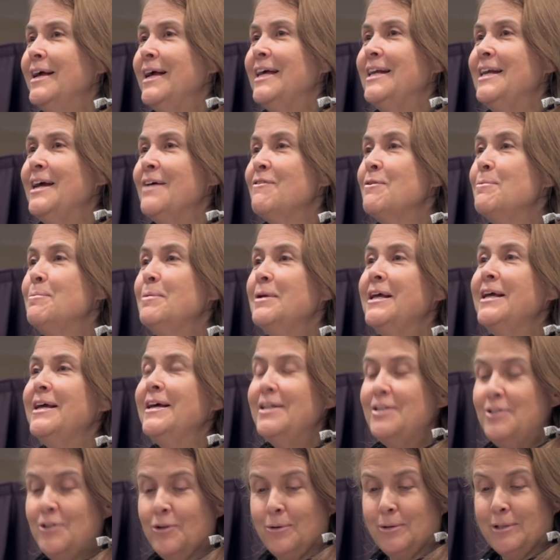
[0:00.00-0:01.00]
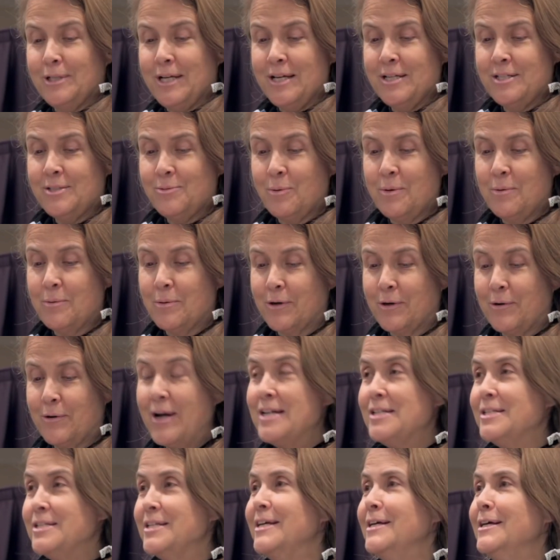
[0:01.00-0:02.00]
and everybody had told us we were
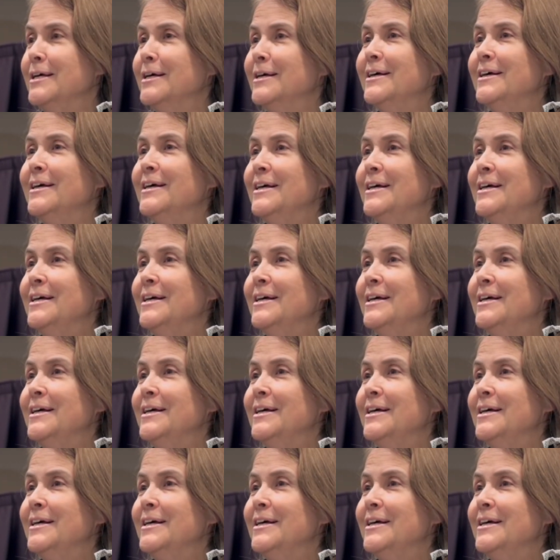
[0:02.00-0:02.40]
crazy